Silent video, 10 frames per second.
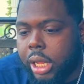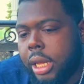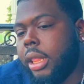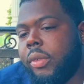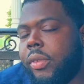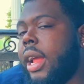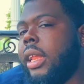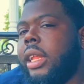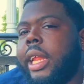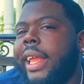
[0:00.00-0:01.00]
Cause if not,
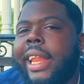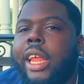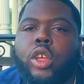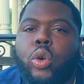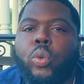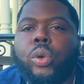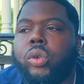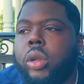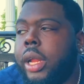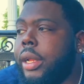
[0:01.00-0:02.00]
it ain't gonna
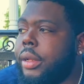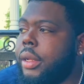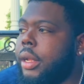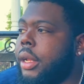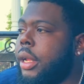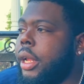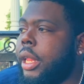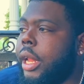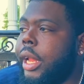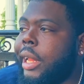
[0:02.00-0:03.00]
work, like.
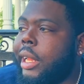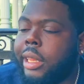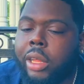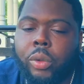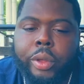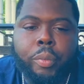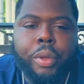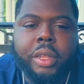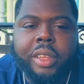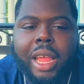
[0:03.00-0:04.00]
It's always gonna
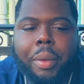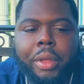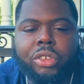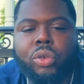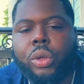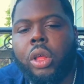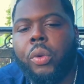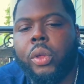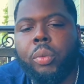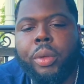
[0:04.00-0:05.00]
be a time issue. It's
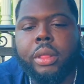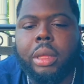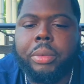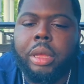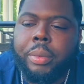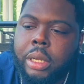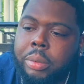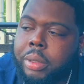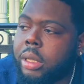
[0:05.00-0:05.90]
always gonna be something coming up.